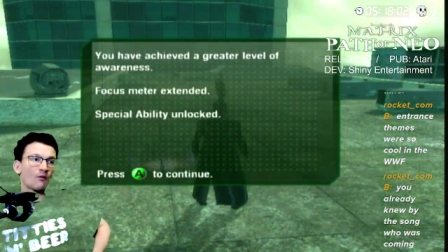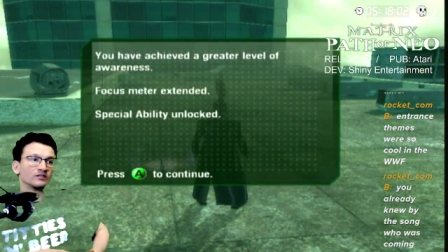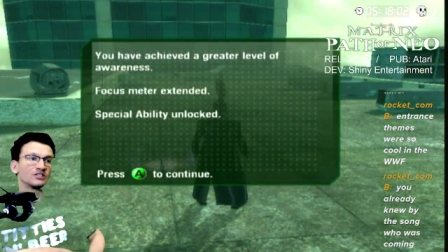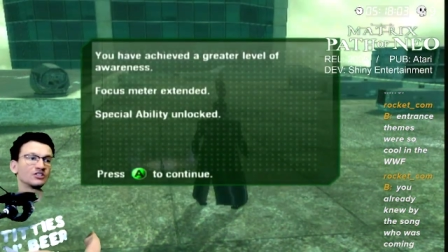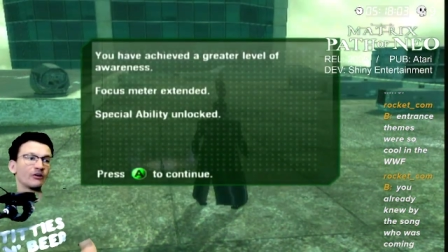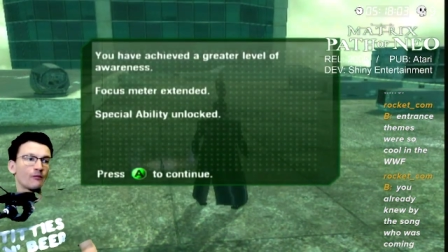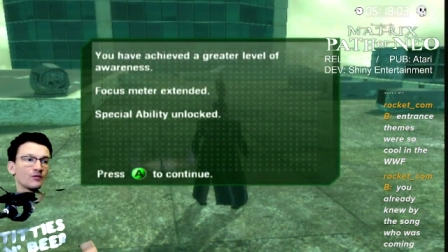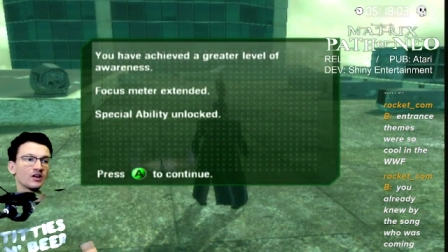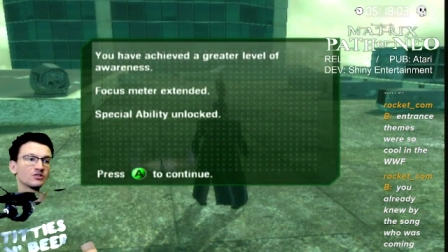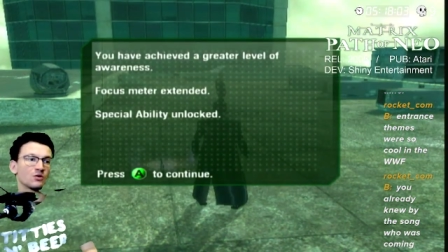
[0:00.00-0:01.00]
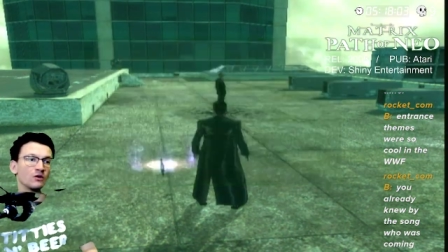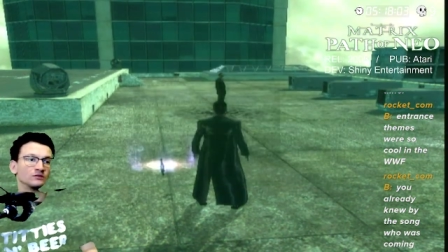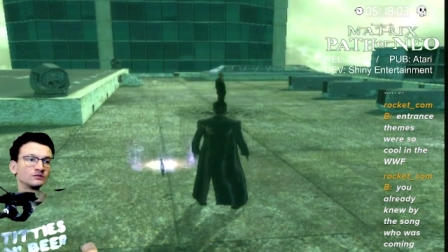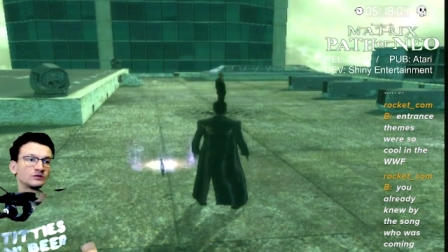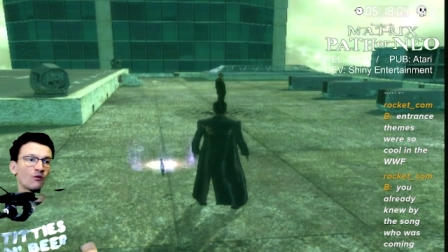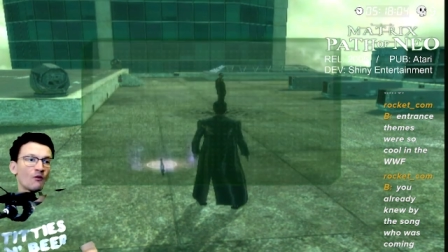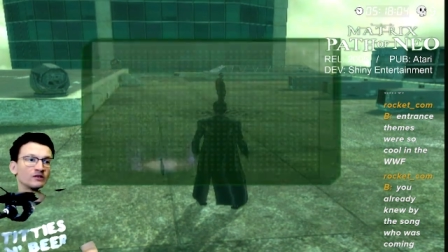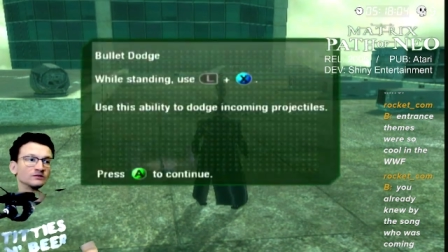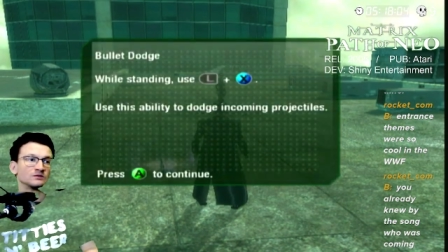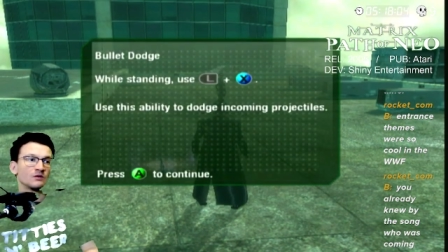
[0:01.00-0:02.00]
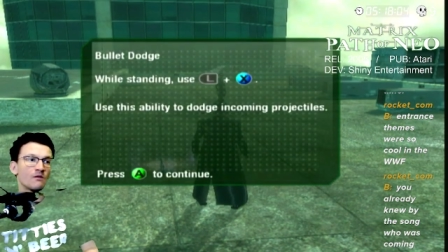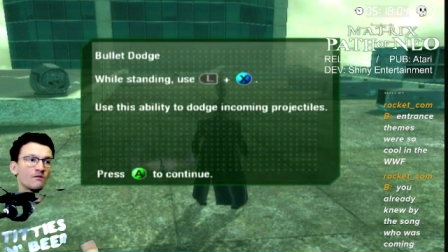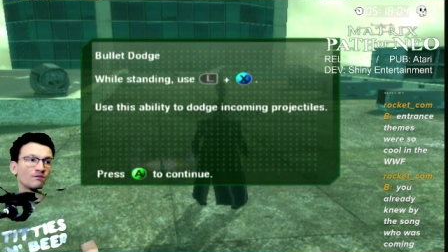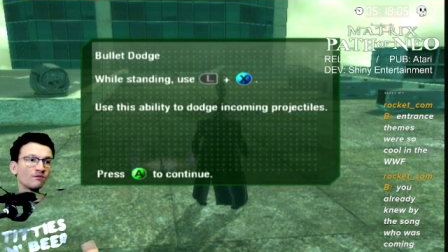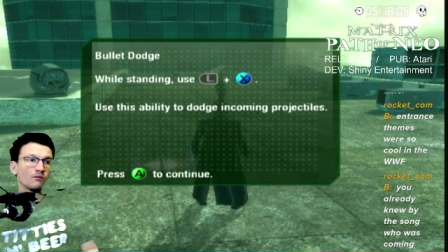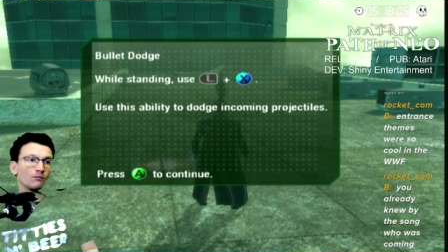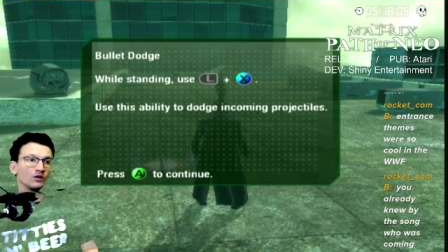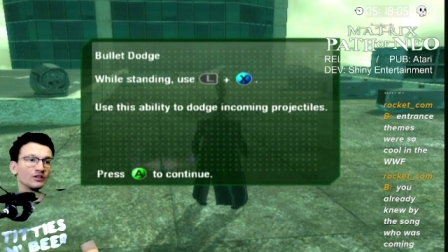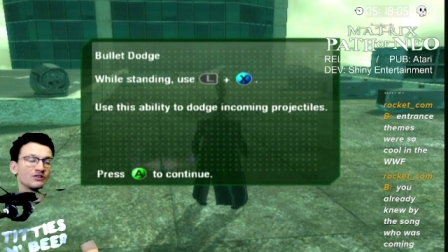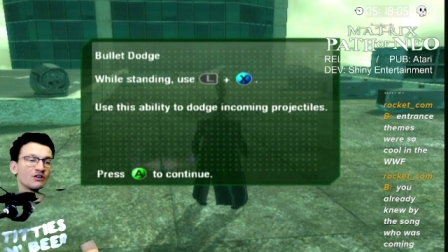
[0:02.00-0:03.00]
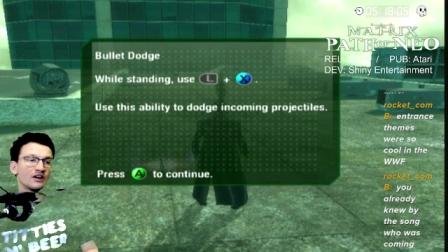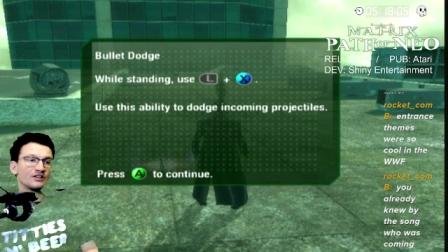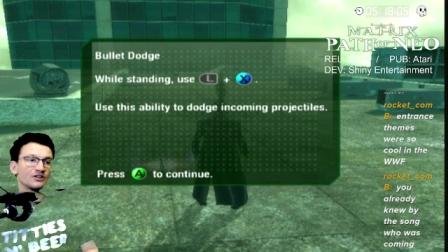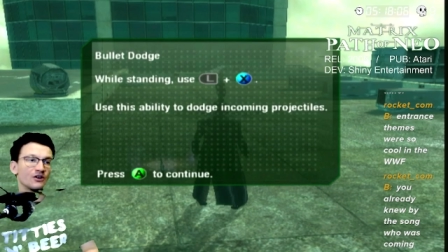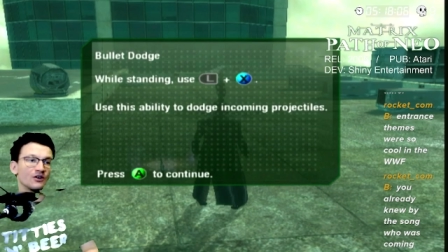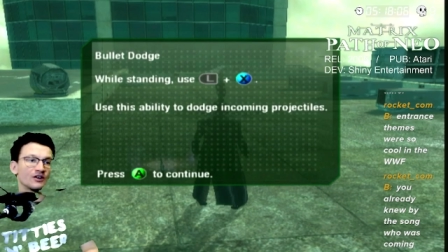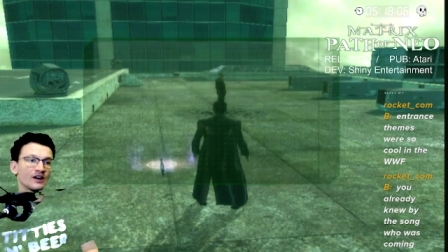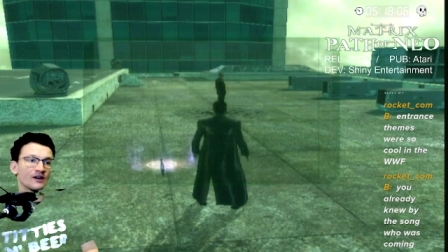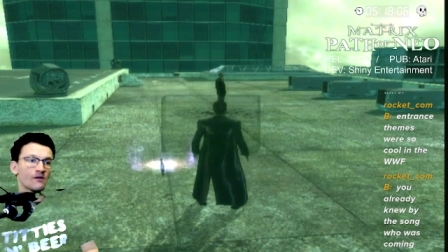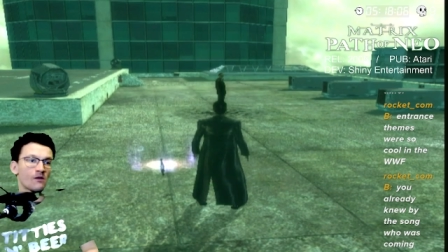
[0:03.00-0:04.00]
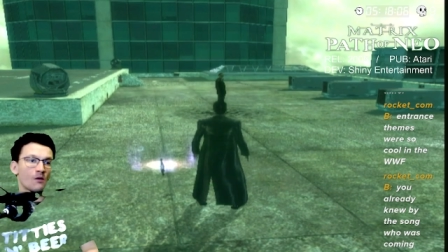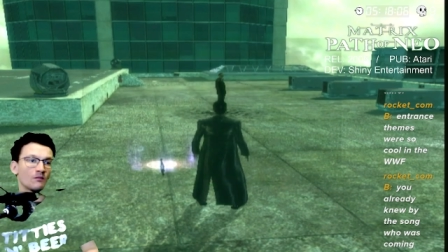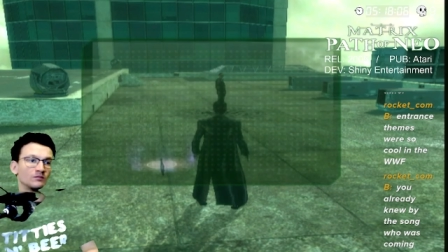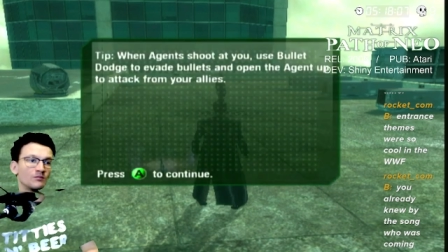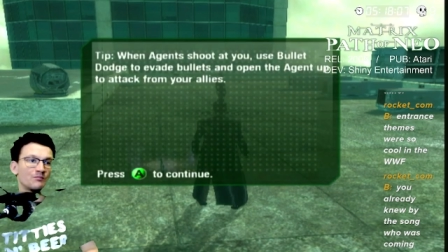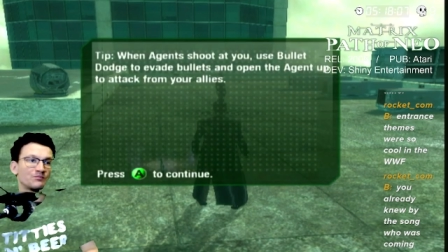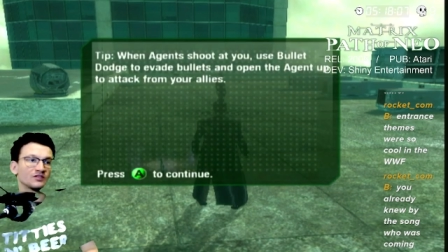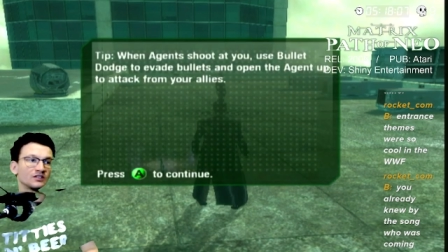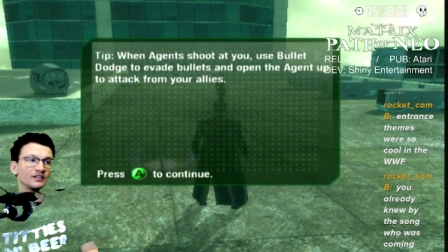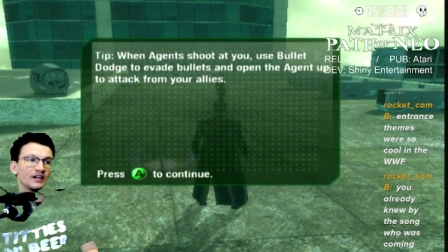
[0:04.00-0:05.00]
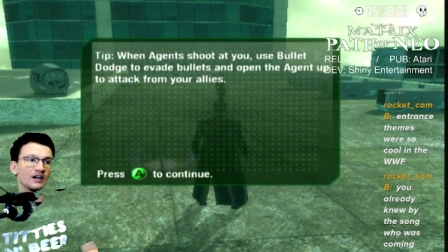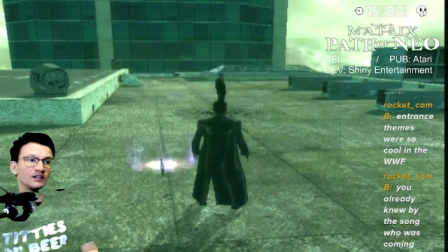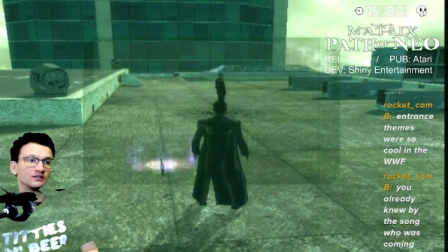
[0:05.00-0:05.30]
Let's see. That's cool. Bullet dodge. Oh, okay. Yeah.